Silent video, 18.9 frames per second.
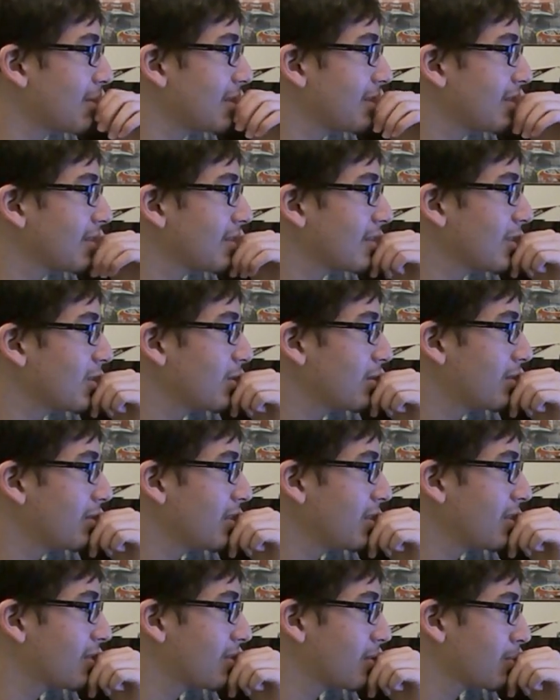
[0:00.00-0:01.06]
mean, you
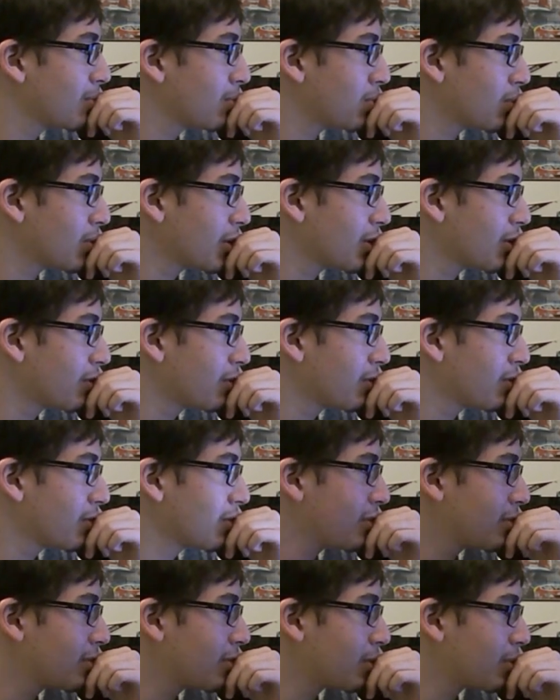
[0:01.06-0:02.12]
see some, you know,
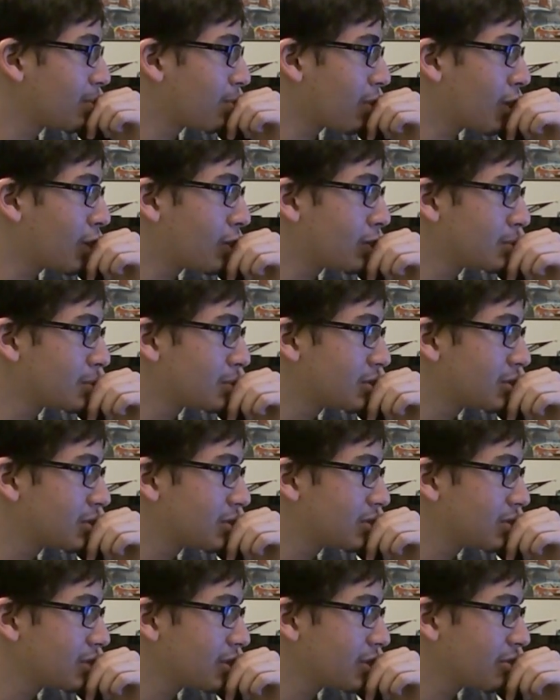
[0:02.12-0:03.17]
little
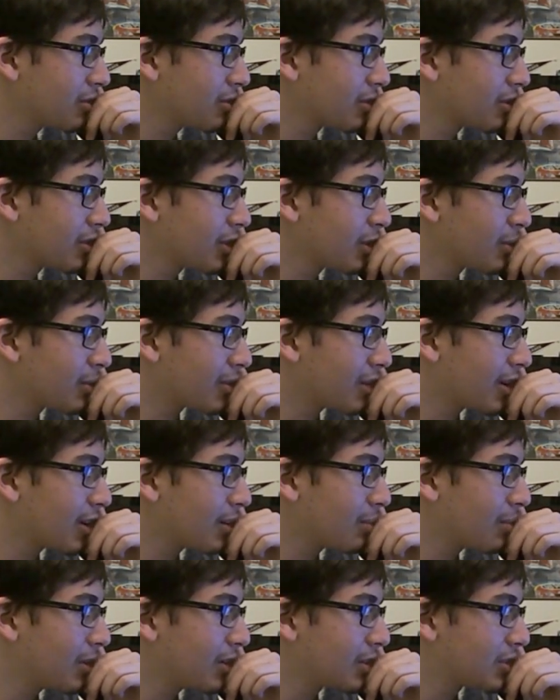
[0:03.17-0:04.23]
problems here and there with the
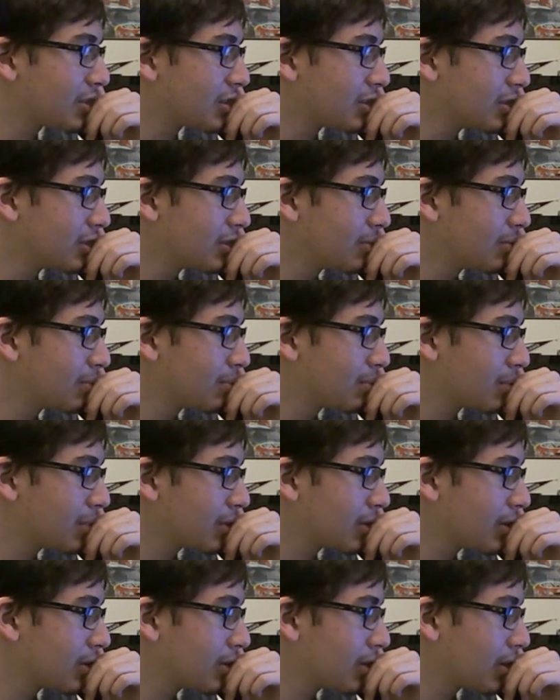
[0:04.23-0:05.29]
animation,
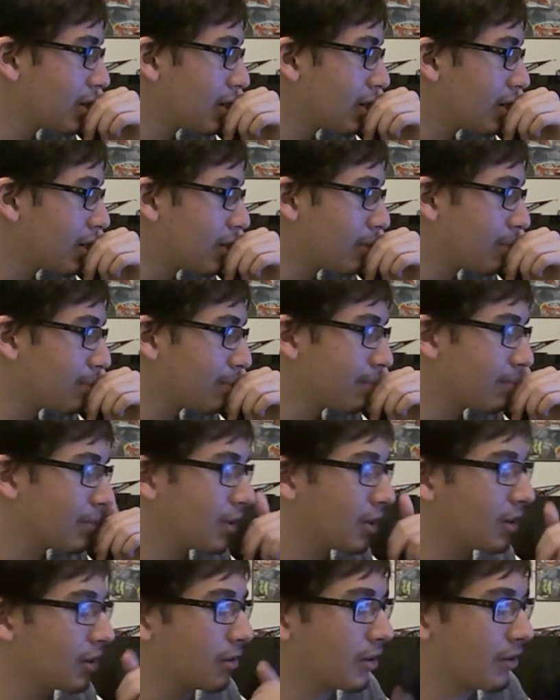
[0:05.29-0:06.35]
but
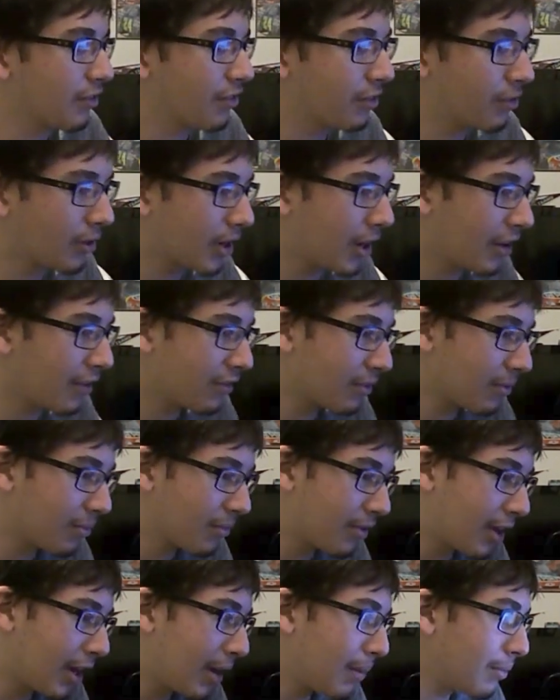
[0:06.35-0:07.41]
you know, they've still got
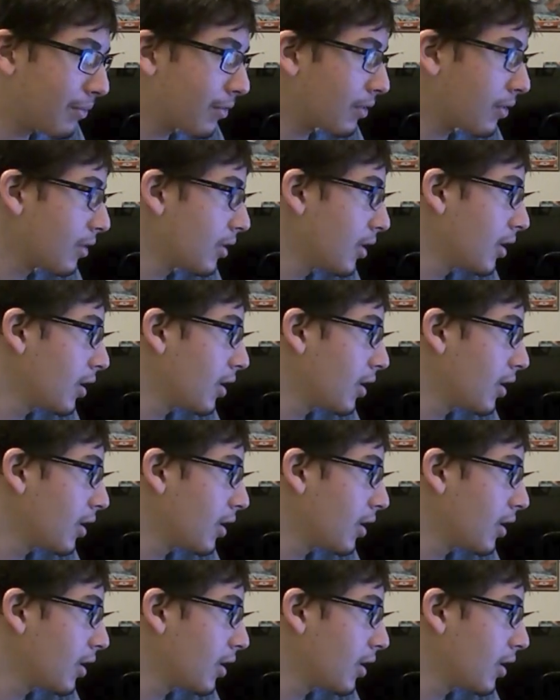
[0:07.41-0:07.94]
some time to